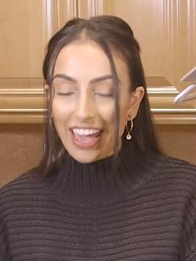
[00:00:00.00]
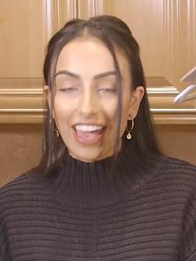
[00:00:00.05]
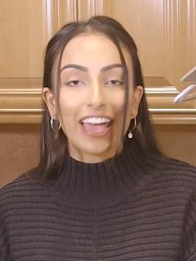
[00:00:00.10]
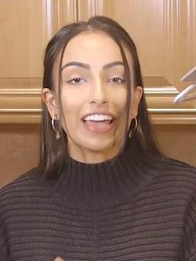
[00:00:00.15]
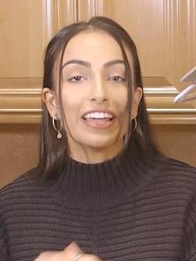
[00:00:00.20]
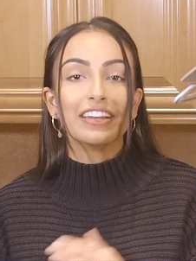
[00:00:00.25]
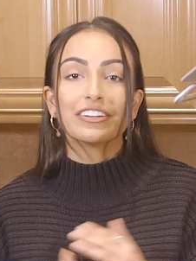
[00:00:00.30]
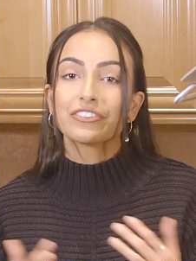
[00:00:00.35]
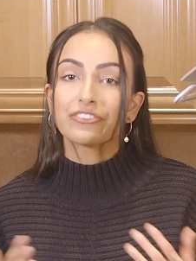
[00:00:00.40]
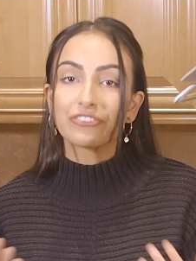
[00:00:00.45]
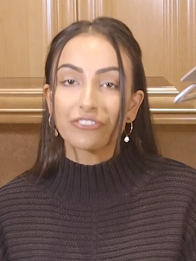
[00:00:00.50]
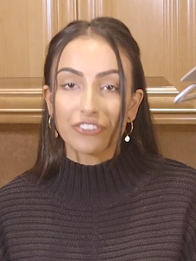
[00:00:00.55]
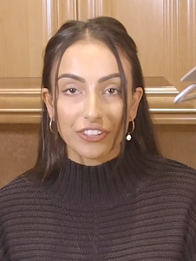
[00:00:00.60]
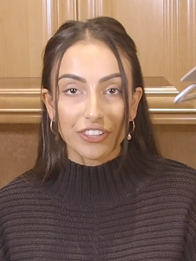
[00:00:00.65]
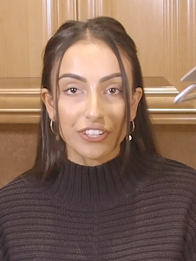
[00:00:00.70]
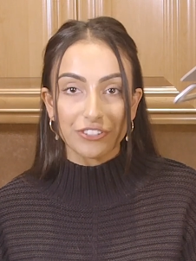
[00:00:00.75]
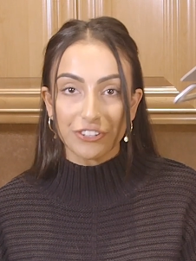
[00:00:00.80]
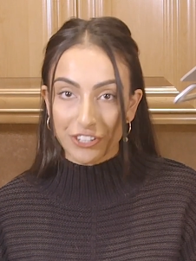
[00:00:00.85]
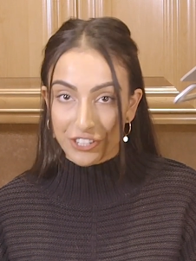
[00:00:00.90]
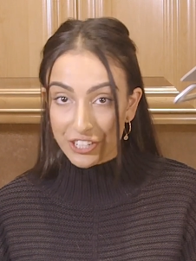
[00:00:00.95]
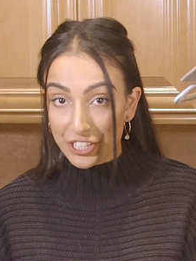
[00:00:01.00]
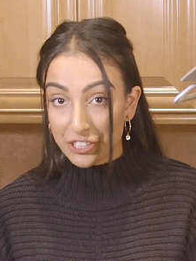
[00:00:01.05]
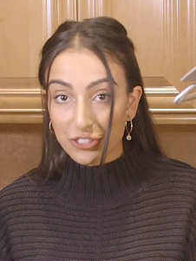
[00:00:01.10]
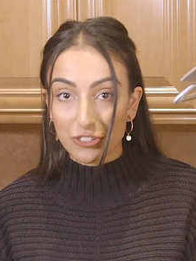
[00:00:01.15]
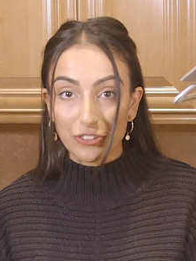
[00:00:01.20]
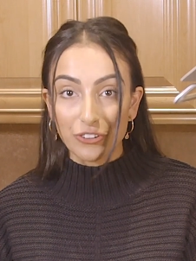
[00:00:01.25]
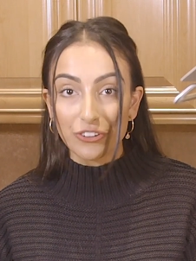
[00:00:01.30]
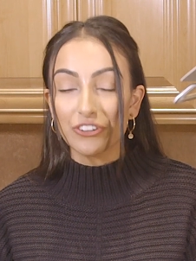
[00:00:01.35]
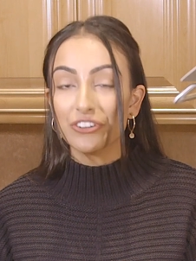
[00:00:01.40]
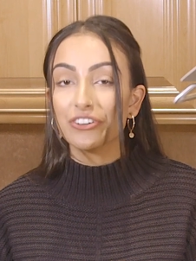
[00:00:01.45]
And for the
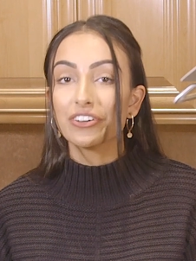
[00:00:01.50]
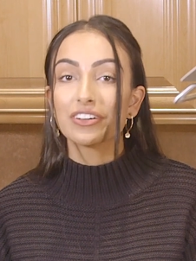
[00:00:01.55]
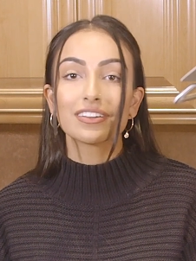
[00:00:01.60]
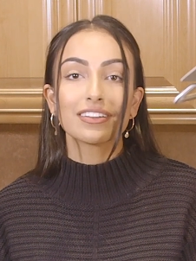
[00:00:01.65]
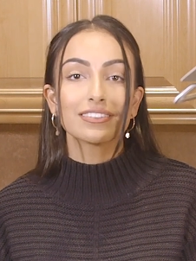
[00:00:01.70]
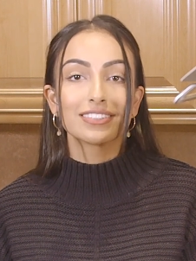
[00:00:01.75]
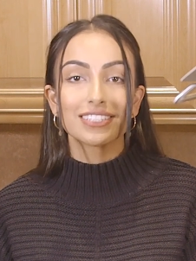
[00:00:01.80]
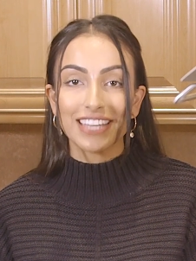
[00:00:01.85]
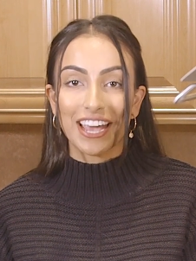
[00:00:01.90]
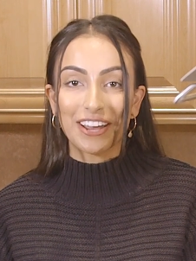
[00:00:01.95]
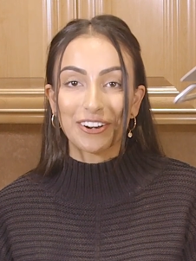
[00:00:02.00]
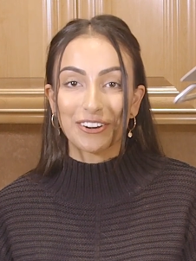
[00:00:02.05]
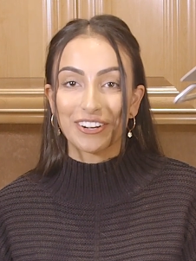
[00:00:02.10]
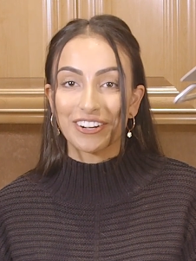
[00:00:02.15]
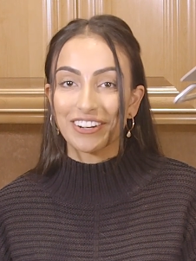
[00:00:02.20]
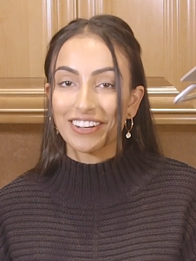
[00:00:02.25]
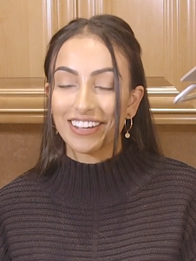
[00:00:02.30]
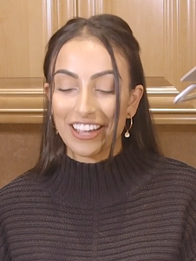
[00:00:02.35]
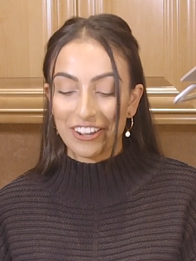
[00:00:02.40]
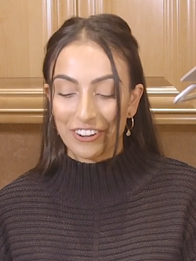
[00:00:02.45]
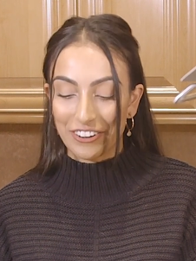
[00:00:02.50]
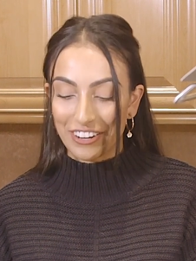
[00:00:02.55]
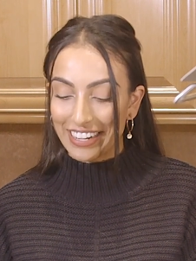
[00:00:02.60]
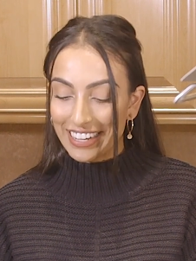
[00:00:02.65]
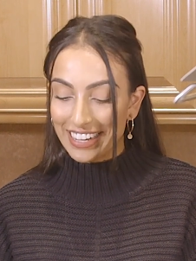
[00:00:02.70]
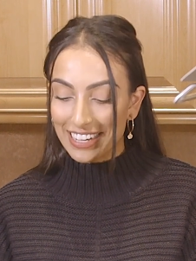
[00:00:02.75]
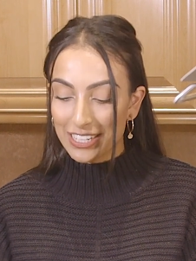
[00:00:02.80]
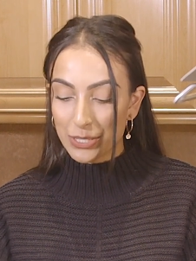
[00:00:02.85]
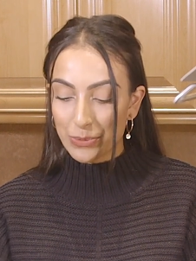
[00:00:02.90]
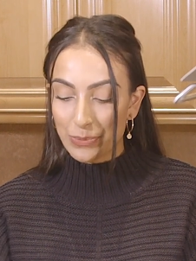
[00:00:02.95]
traditional cider
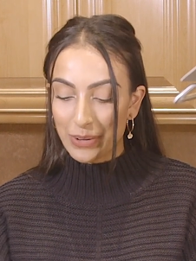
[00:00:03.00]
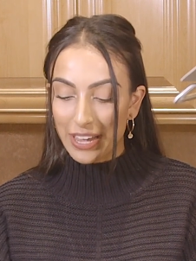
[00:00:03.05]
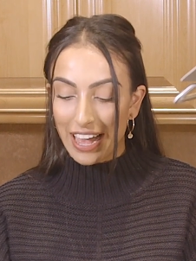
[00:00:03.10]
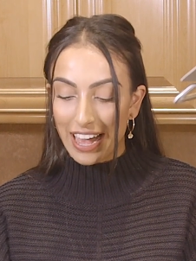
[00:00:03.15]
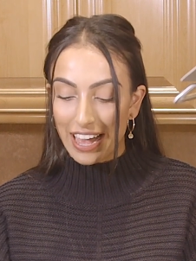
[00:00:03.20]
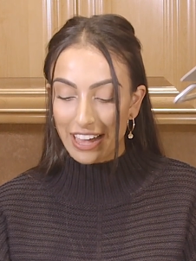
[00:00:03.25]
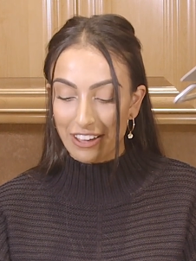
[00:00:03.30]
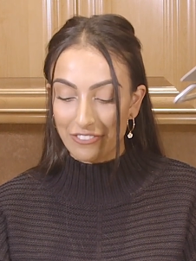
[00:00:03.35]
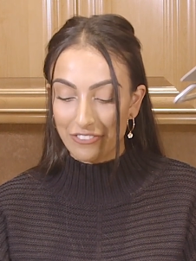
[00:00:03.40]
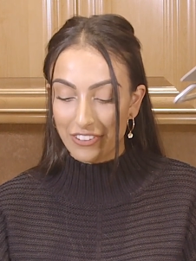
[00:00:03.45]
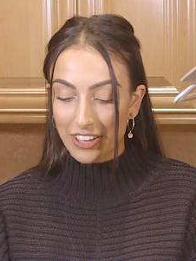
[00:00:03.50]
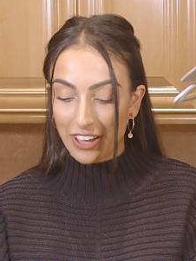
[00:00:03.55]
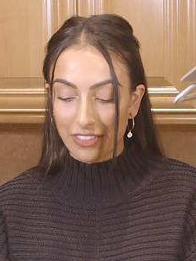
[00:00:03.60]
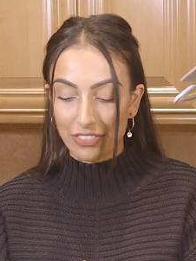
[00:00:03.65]
ingredients, we have,